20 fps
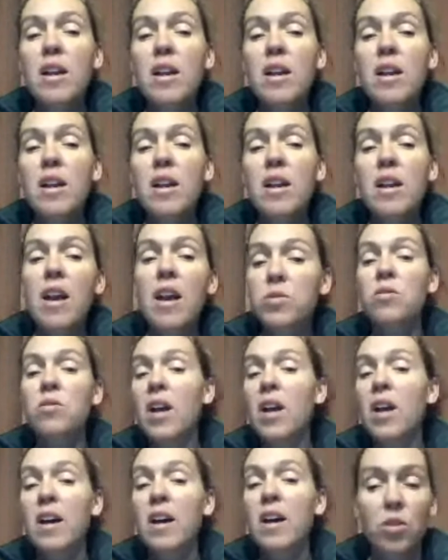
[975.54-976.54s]
Cortisone
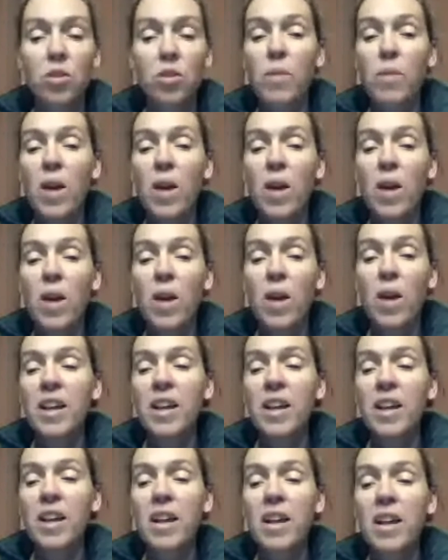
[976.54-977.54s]
shots,
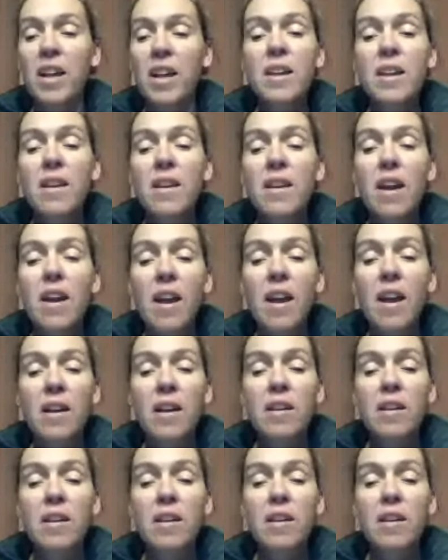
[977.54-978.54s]
regularly,
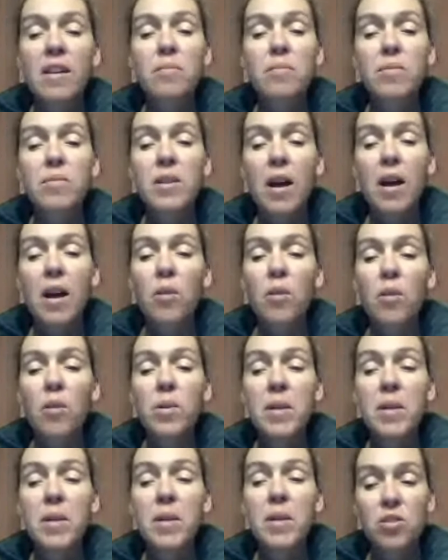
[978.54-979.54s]
and
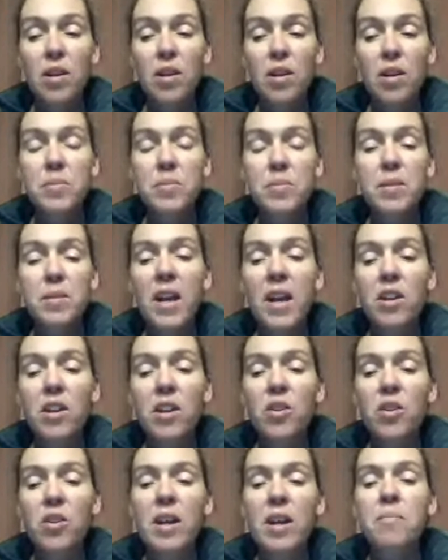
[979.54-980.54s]
we mixed her
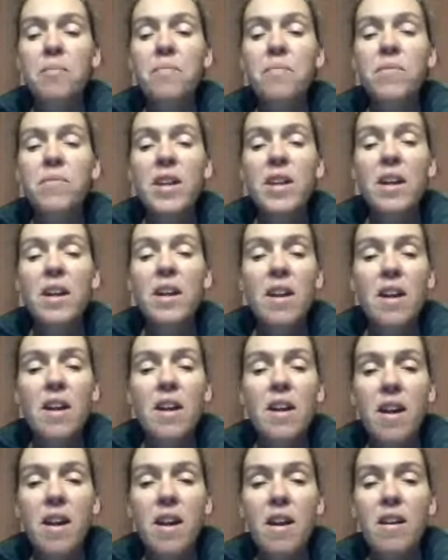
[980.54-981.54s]
up some pain
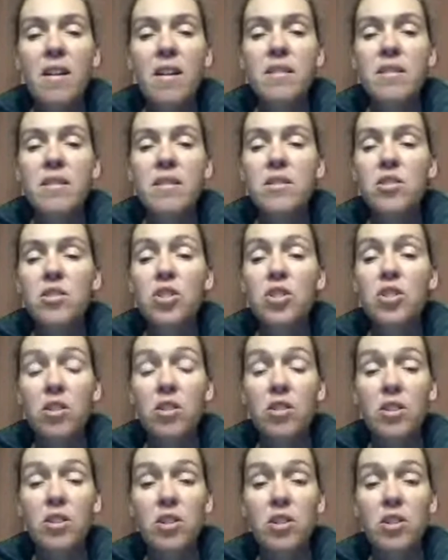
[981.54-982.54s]
cream,
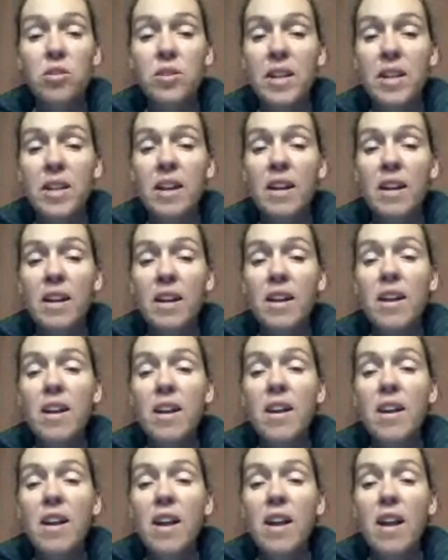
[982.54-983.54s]
and she started
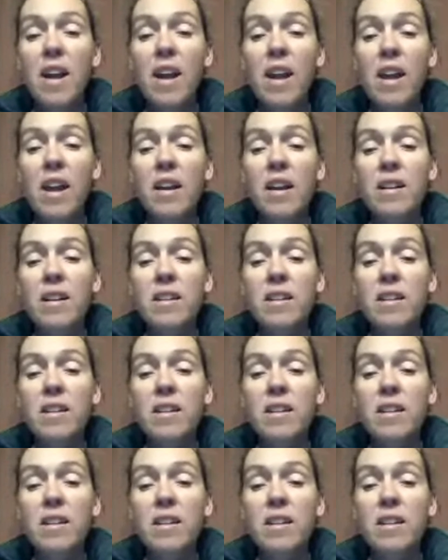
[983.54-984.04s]
using it,